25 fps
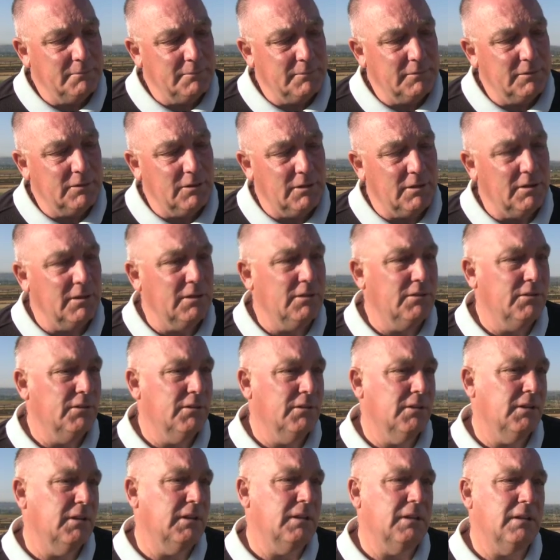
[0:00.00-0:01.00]
got
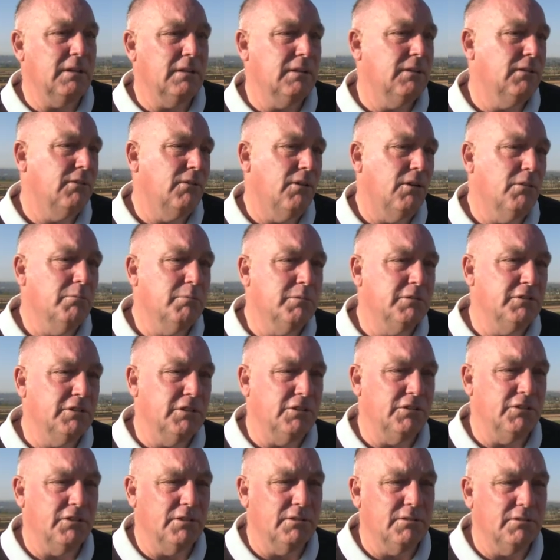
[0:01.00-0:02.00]
into the wrong
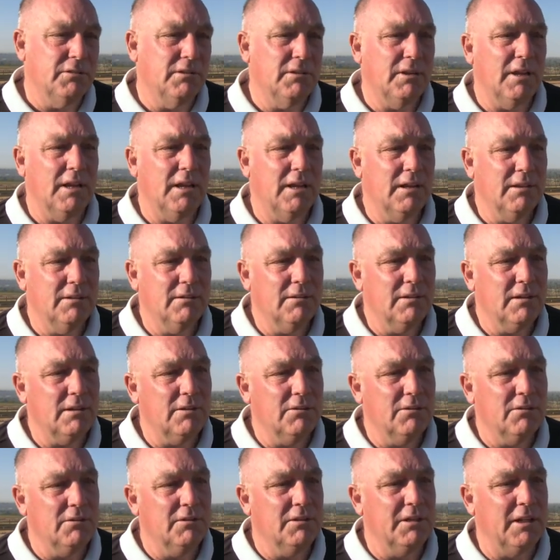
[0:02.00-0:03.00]
position and
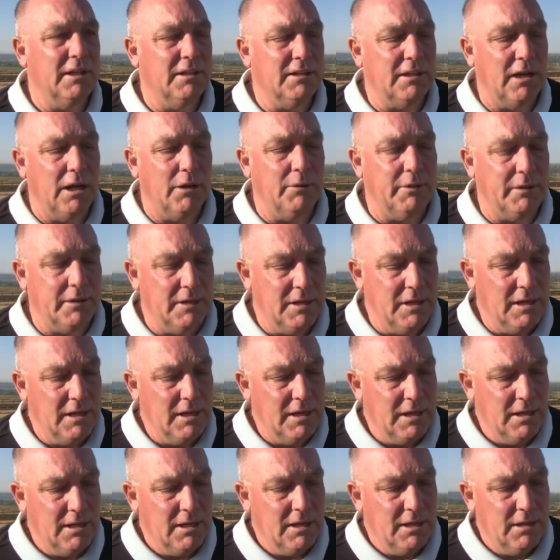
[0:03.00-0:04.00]
couldn't get going.
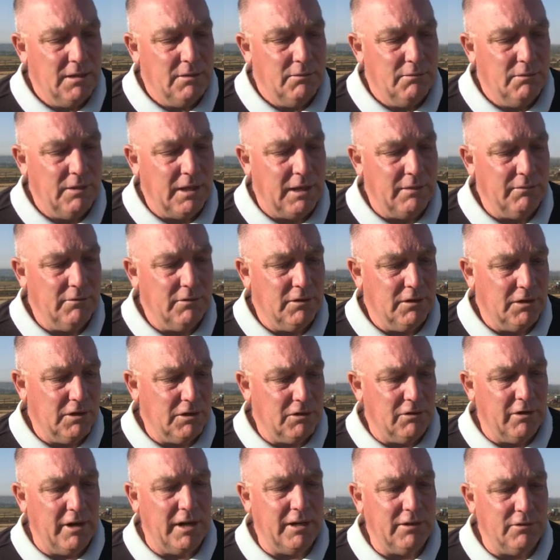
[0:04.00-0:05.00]
We haven't got a
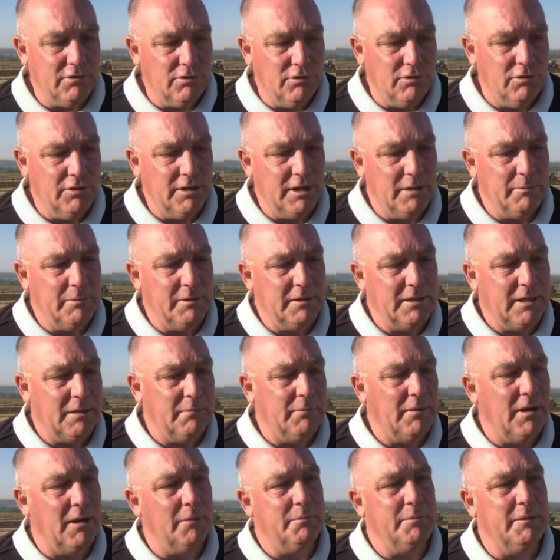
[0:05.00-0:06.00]
great draw here, but that
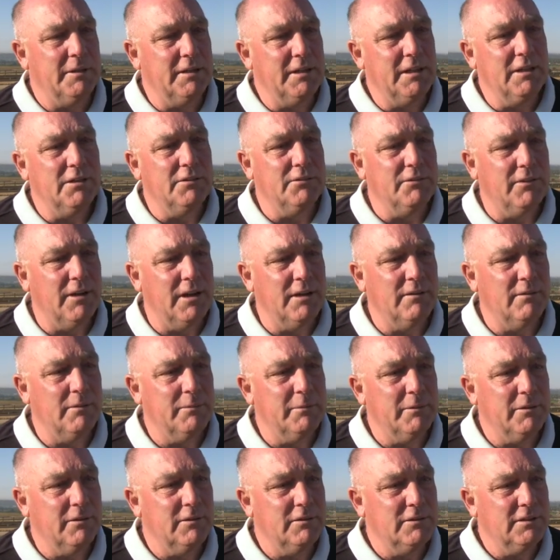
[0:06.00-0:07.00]
might be in his favour
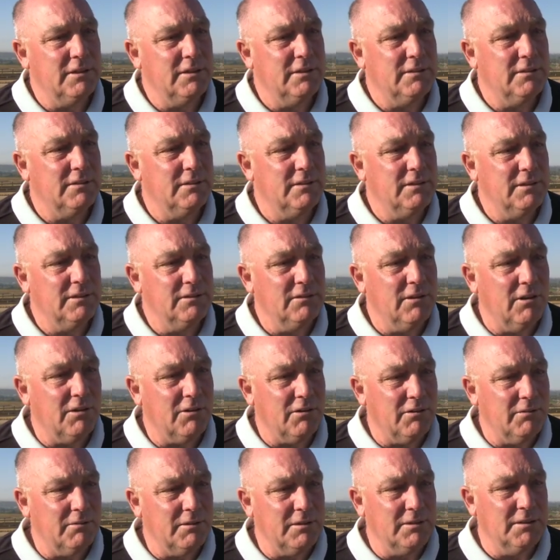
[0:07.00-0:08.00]
because
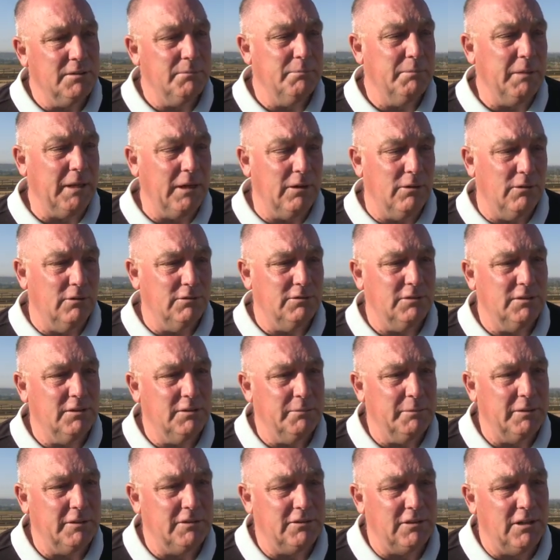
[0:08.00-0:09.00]
he's a big horse and
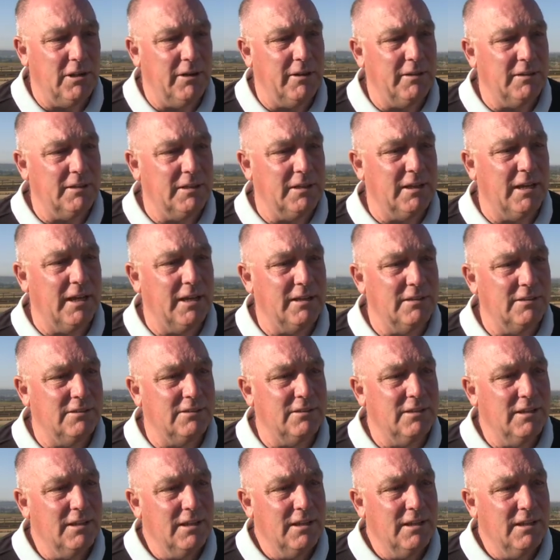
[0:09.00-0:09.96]
he's a bit slow at the gates.